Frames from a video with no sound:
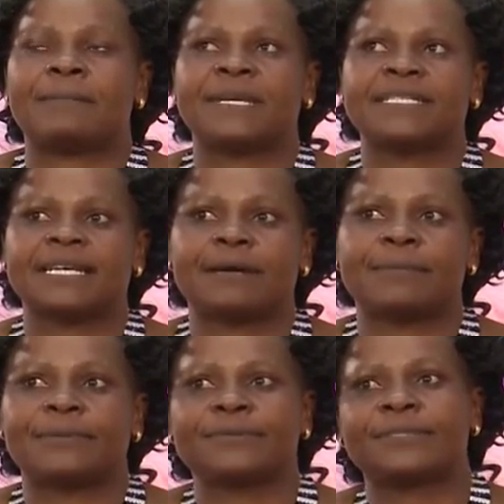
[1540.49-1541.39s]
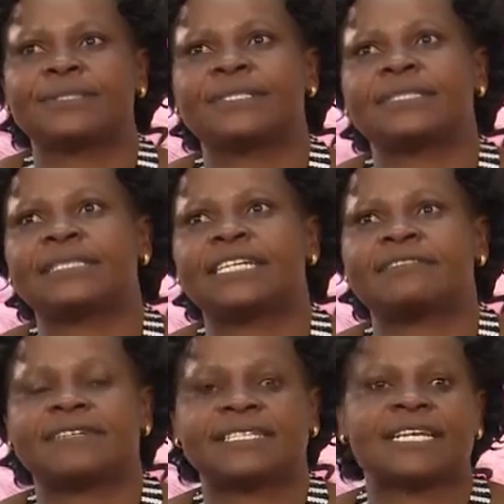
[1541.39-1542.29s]
best couples
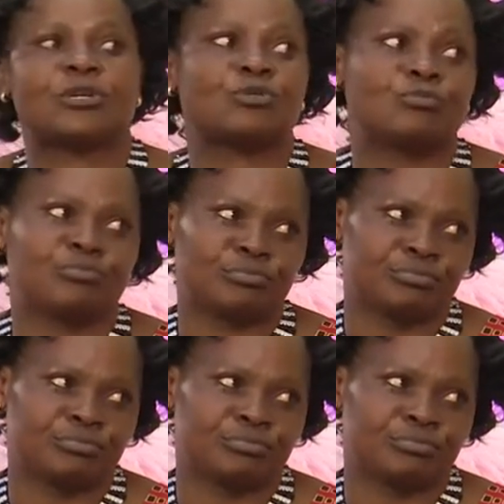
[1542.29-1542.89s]
gave us a room.